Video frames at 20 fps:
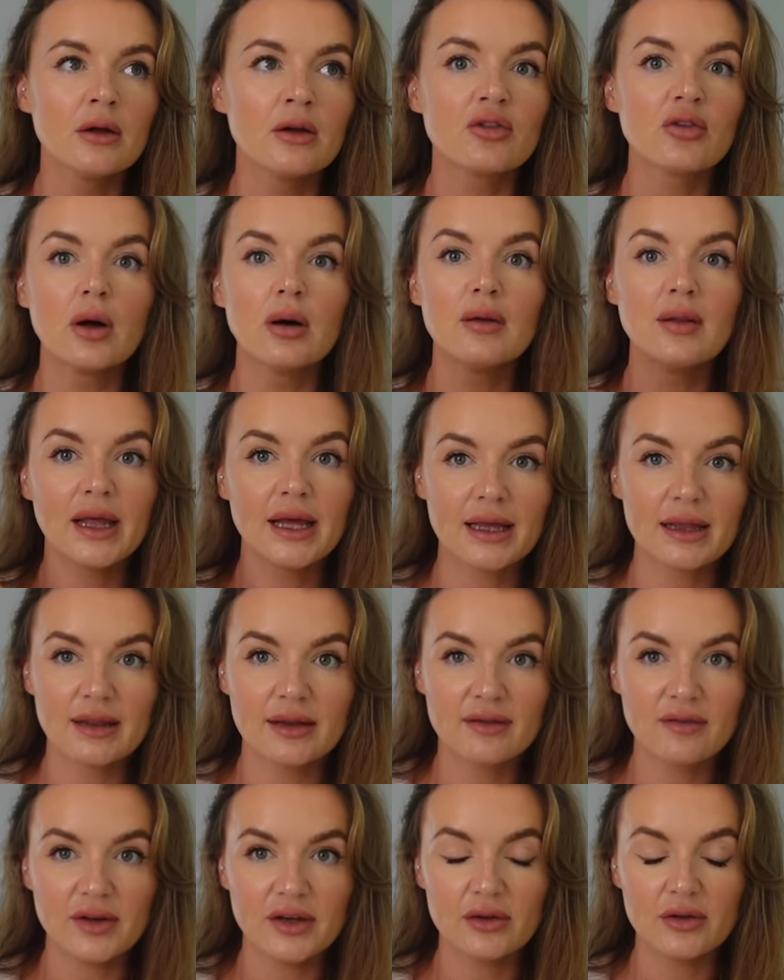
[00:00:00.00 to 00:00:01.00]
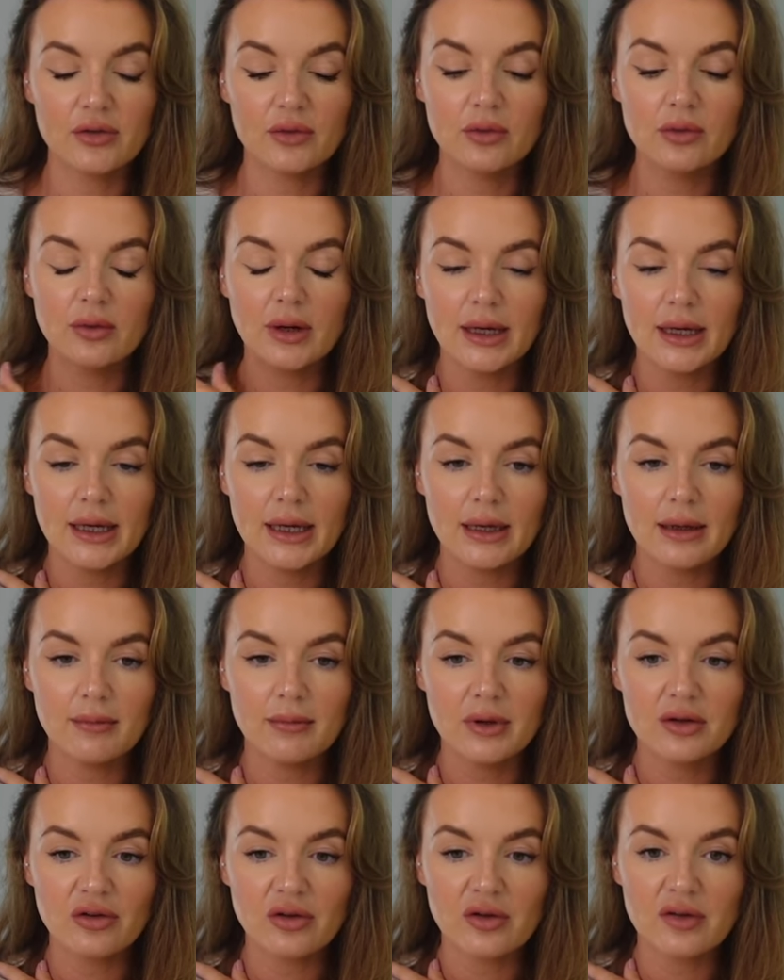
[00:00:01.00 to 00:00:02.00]
so I'll link this video
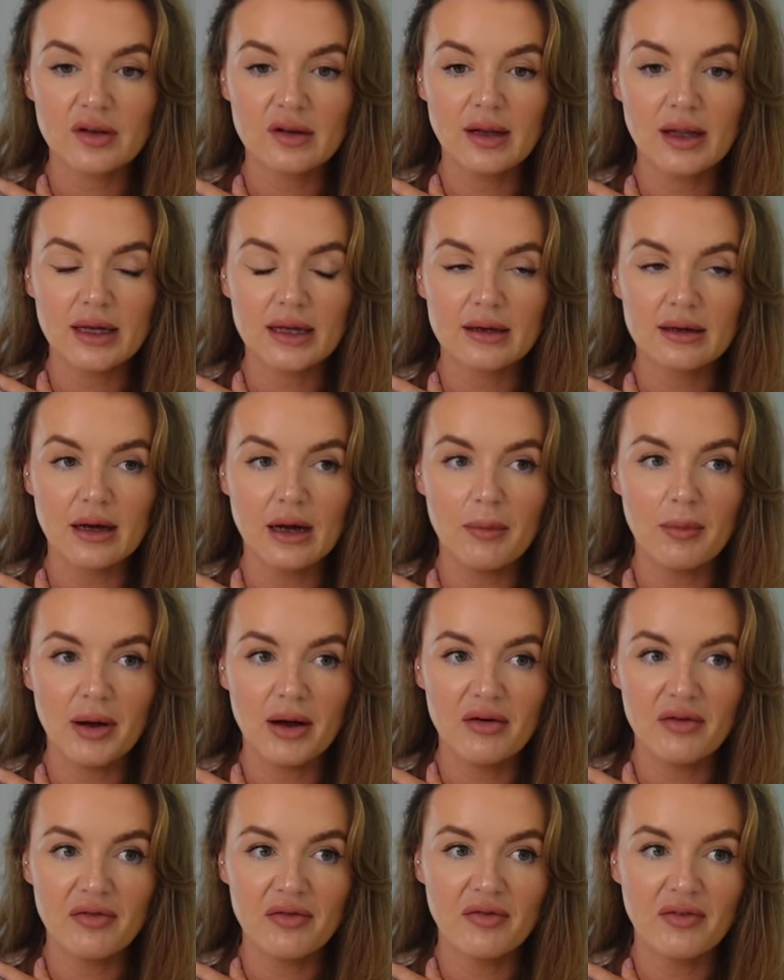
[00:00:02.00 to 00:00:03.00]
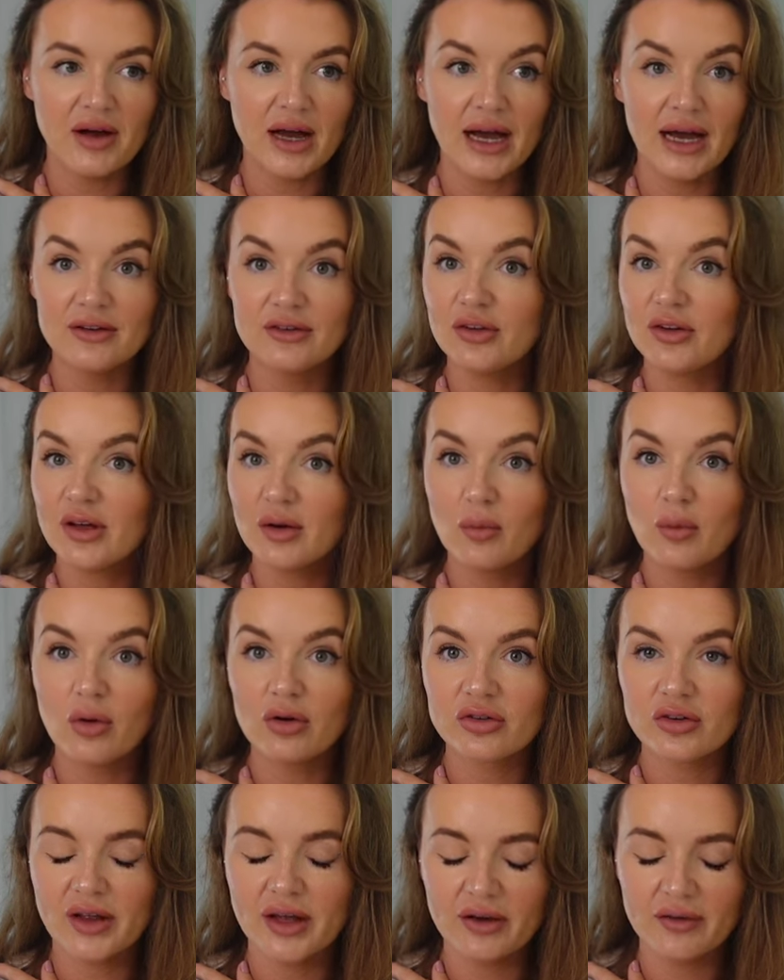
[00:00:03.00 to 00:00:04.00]
um, just click above and you can
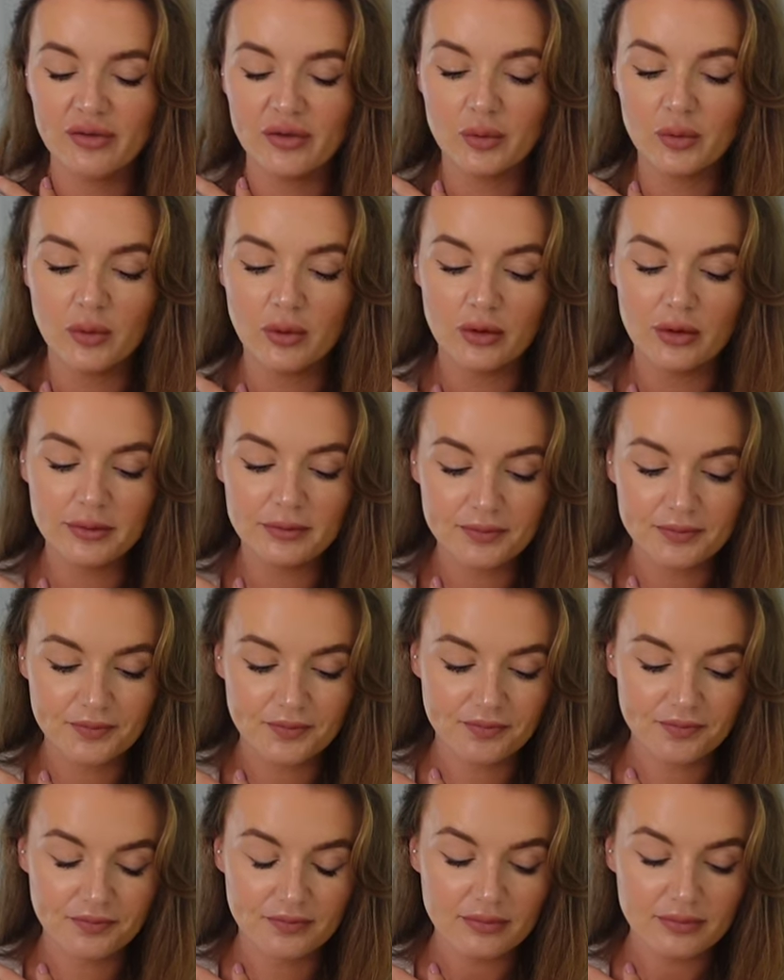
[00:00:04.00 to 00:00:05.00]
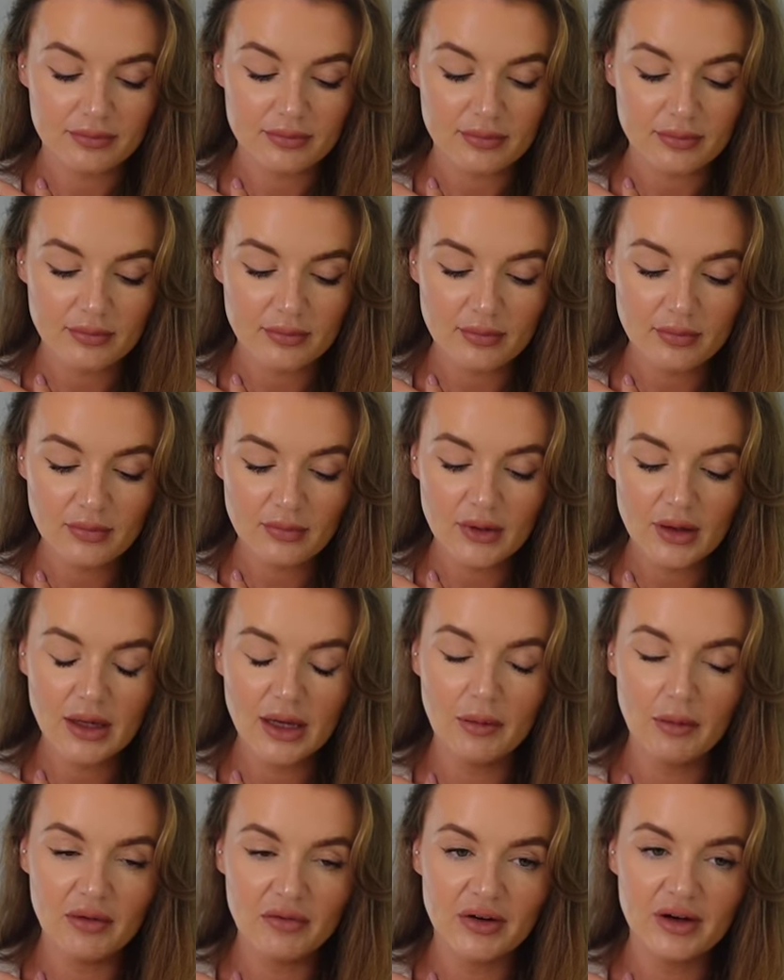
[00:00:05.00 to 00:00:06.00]
watch that if you want
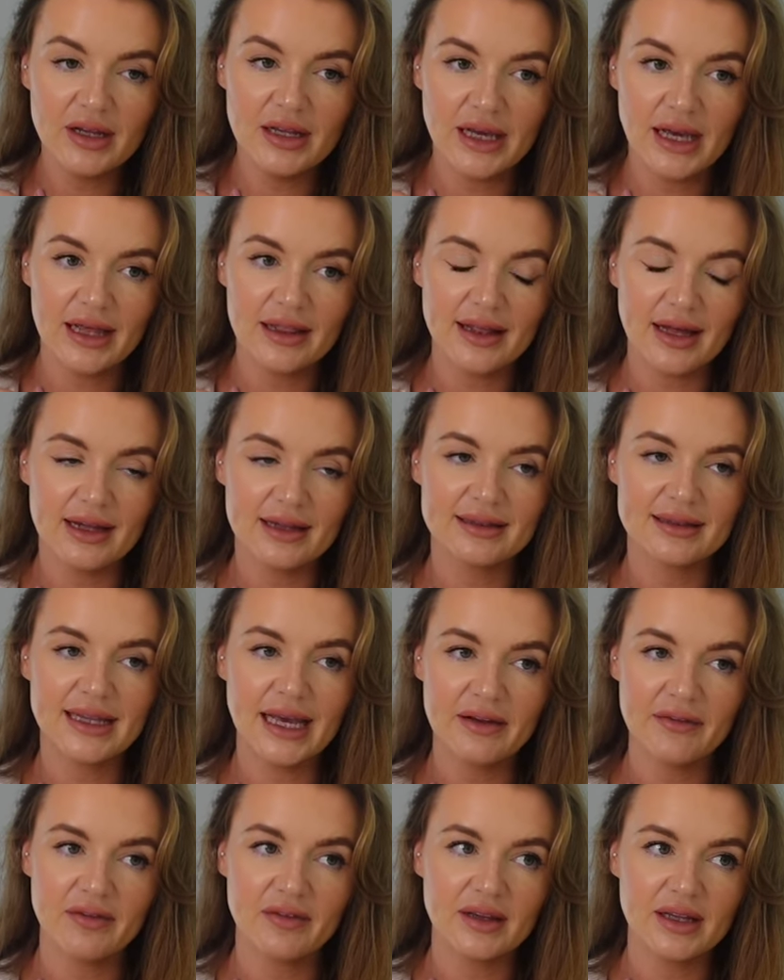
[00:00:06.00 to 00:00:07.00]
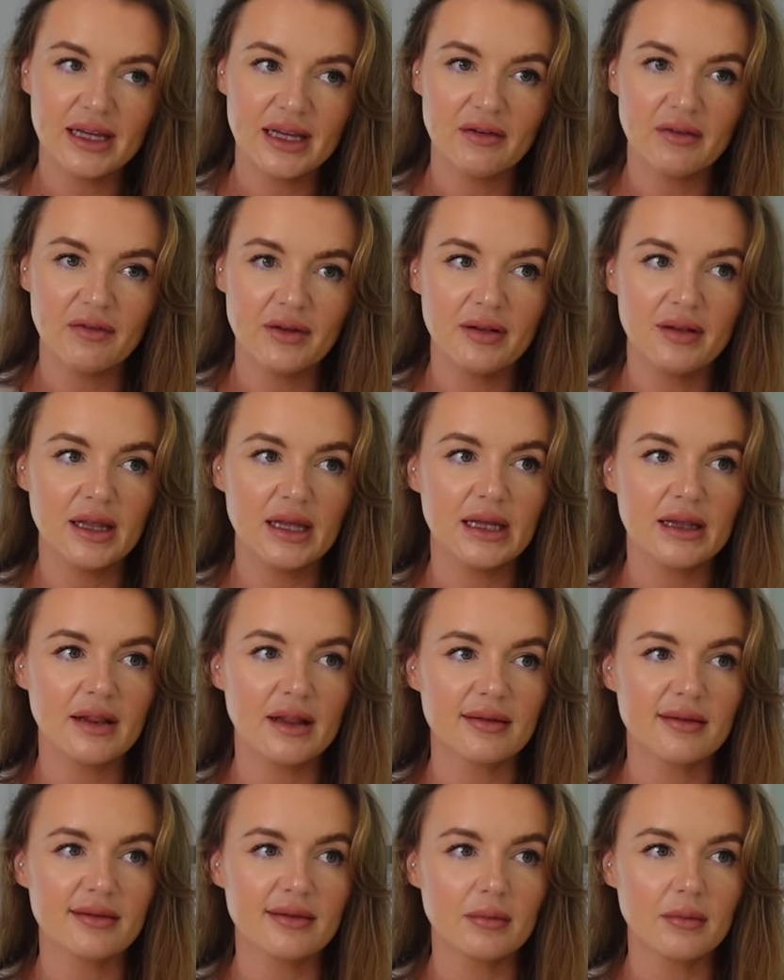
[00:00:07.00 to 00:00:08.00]
however yeah that definitely I feel like
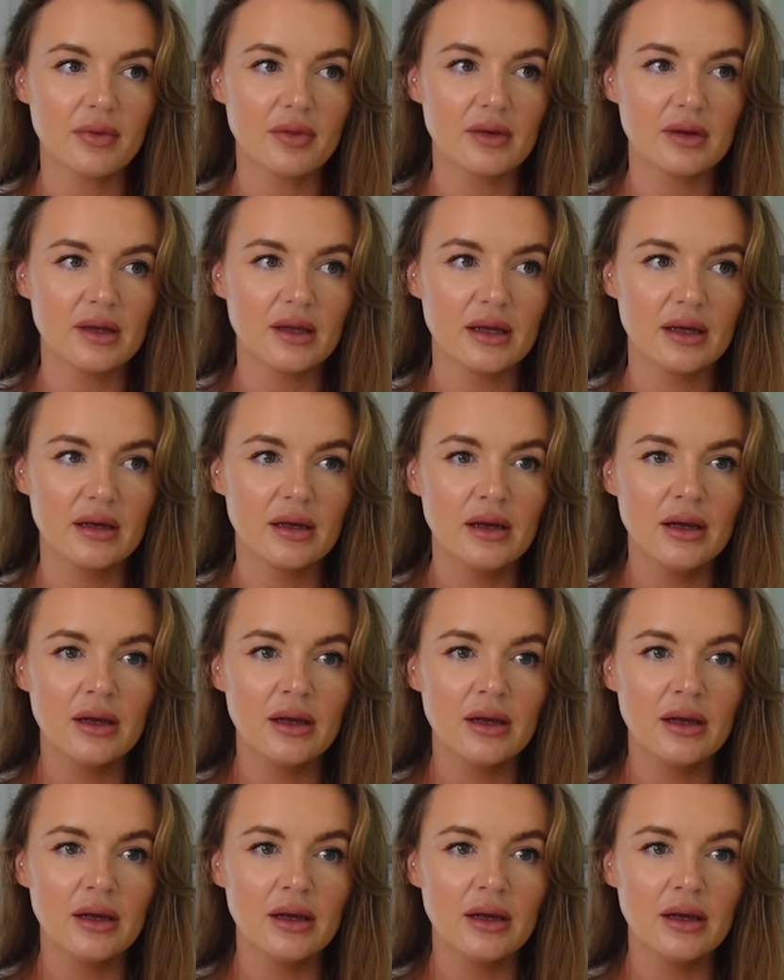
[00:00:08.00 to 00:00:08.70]
that's something that